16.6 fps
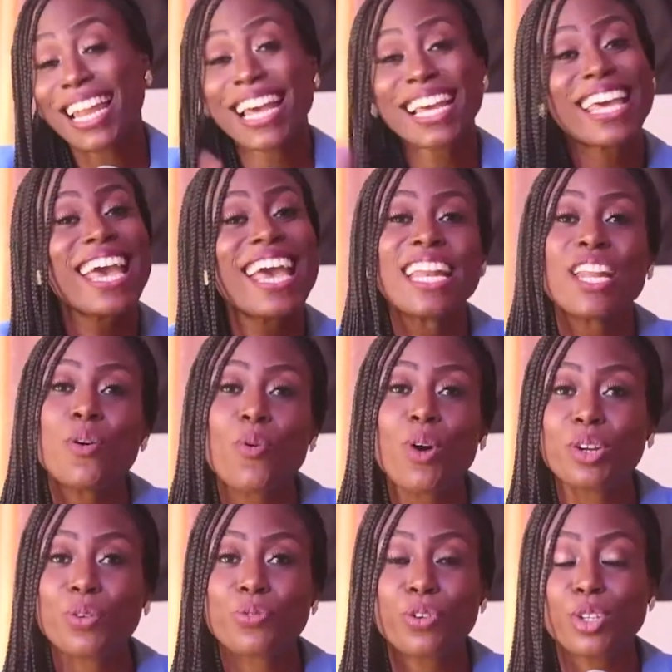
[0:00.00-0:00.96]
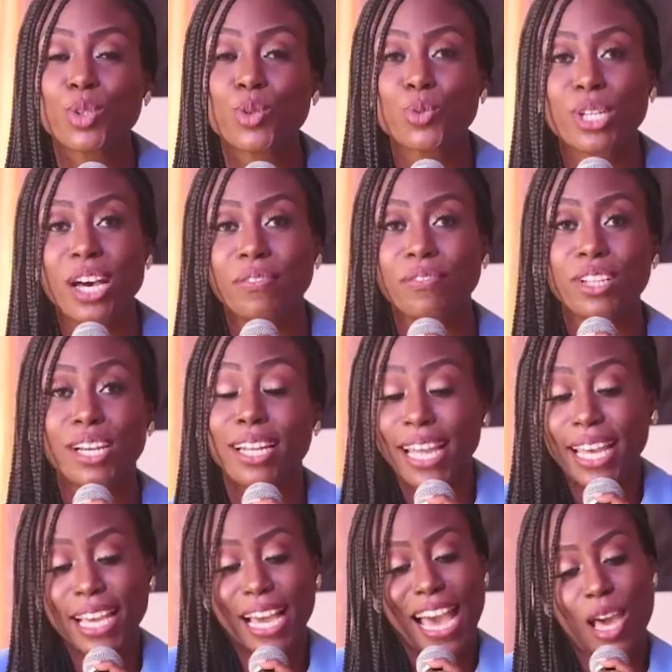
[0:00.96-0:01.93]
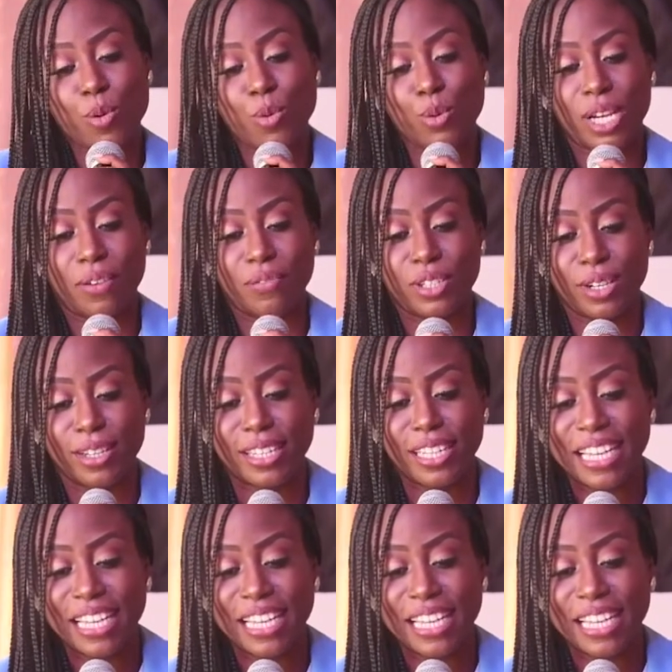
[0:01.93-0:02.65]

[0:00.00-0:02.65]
like any one of us would have done, like I would have done.